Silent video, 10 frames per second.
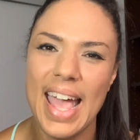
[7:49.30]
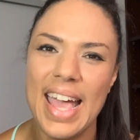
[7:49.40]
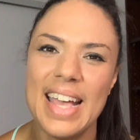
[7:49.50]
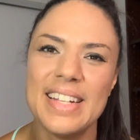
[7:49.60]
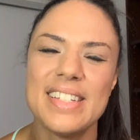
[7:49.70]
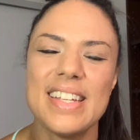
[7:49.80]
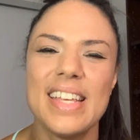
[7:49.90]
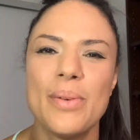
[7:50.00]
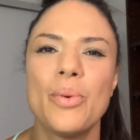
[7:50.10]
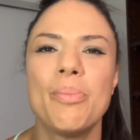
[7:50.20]
And
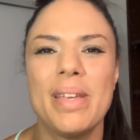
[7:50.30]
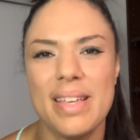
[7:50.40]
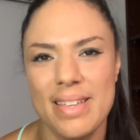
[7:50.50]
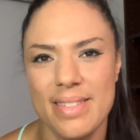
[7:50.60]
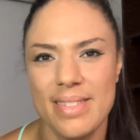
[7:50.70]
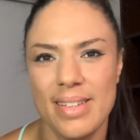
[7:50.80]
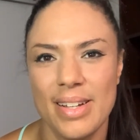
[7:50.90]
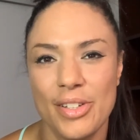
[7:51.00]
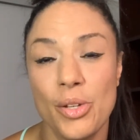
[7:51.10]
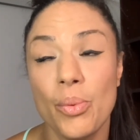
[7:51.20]
it will be
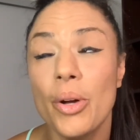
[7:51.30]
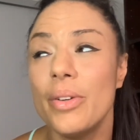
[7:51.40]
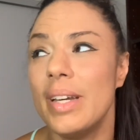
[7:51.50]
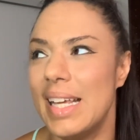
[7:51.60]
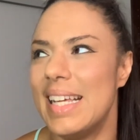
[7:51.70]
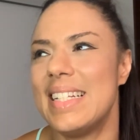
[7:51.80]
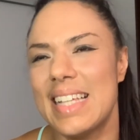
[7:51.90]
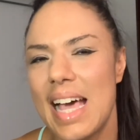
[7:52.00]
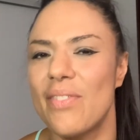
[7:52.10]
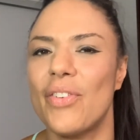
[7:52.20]
easier. You won't need to
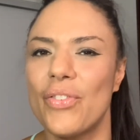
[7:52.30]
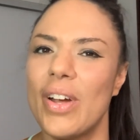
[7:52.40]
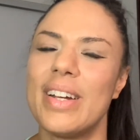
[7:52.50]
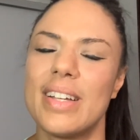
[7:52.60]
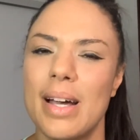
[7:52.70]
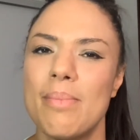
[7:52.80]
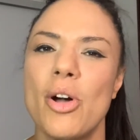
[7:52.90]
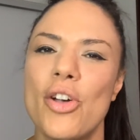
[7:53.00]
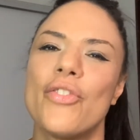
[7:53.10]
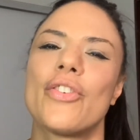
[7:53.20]
have a friend come
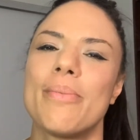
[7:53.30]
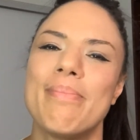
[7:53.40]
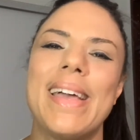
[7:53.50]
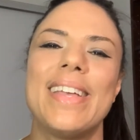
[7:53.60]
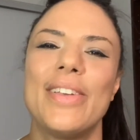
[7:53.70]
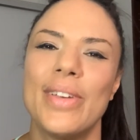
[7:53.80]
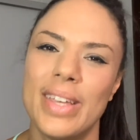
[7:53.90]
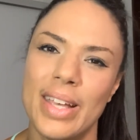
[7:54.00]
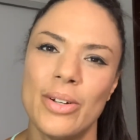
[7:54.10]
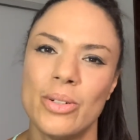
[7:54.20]
over and make you
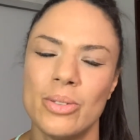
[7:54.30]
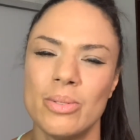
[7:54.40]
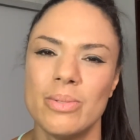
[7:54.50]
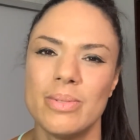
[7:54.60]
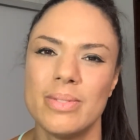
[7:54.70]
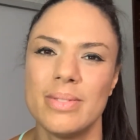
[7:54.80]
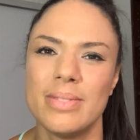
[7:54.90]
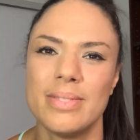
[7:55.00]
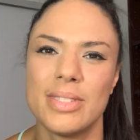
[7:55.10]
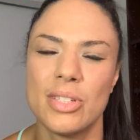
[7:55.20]
giggle
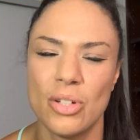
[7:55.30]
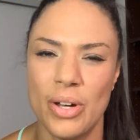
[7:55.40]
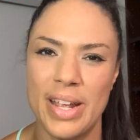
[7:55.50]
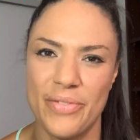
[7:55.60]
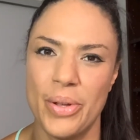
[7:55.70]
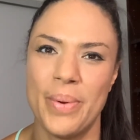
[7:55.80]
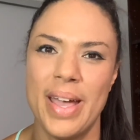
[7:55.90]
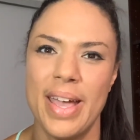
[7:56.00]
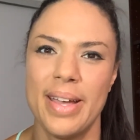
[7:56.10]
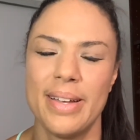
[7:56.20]
snot
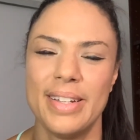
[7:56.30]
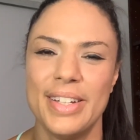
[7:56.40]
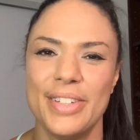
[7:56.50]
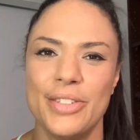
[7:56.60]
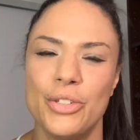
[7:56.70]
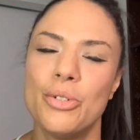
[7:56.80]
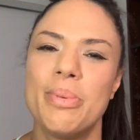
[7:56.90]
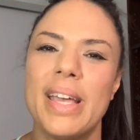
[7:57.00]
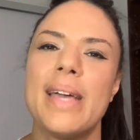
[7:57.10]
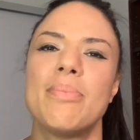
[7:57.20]
everywhere. You'll
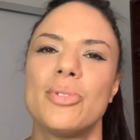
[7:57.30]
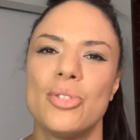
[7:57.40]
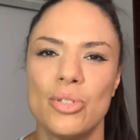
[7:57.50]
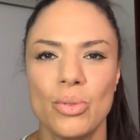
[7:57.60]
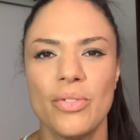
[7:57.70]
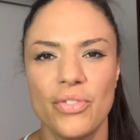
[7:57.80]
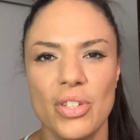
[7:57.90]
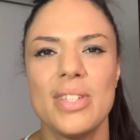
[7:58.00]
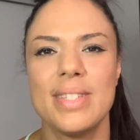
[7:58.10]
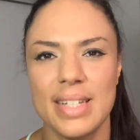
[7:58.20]
be able to do it for
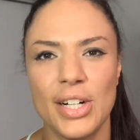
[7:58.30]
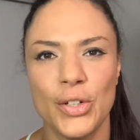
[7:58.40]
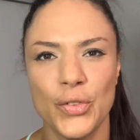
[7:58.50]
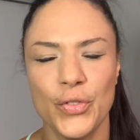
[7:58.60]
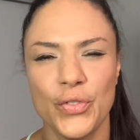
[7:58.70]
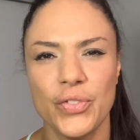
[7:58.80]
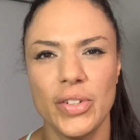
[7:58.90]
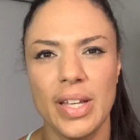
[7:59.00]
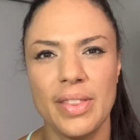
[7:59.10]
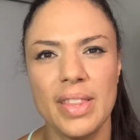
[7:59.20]
yourself.
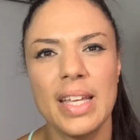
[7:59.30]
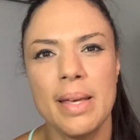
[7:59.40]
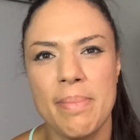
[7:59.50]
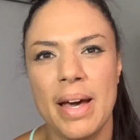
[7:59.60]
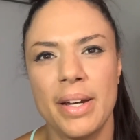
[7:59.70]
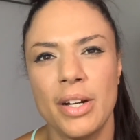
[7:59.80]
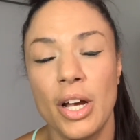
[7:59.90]
And think about it.